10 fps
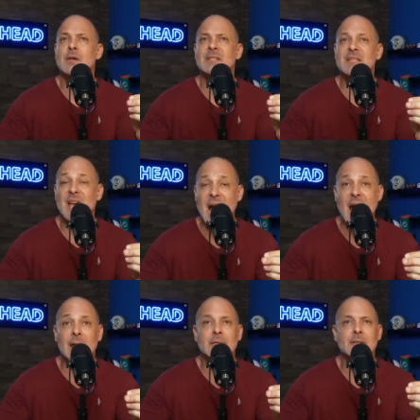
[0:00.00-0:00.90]

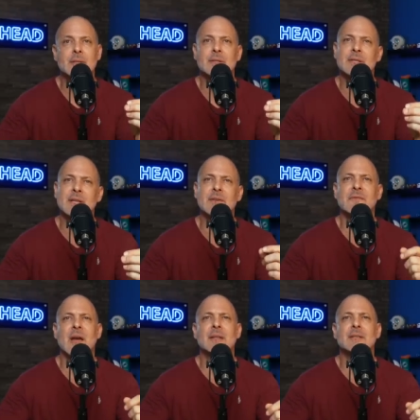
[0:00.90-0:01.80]
tax
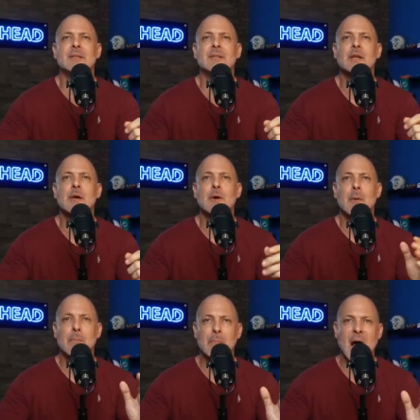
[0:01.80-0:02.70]
defenses.
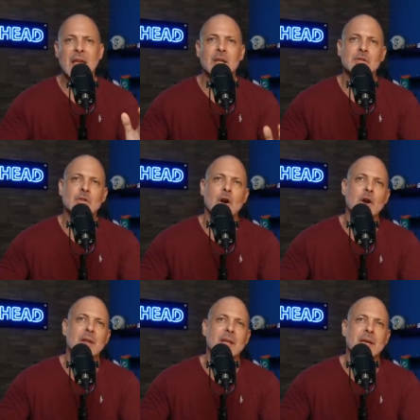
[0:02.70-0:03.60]
My
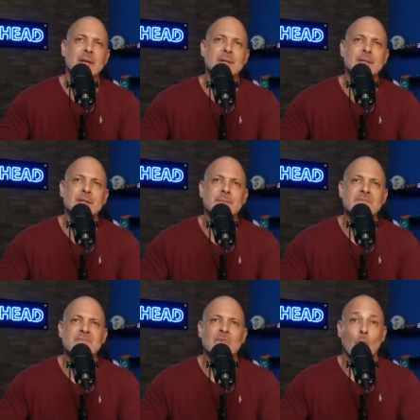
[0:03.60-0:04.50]
concern is
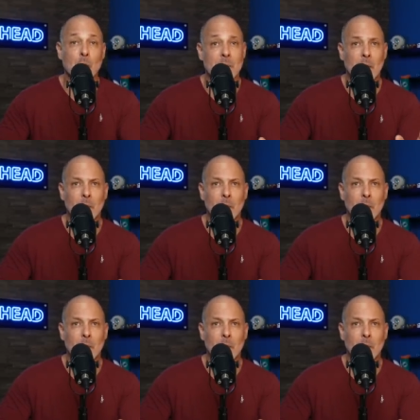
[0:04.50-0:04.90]
are we going to be able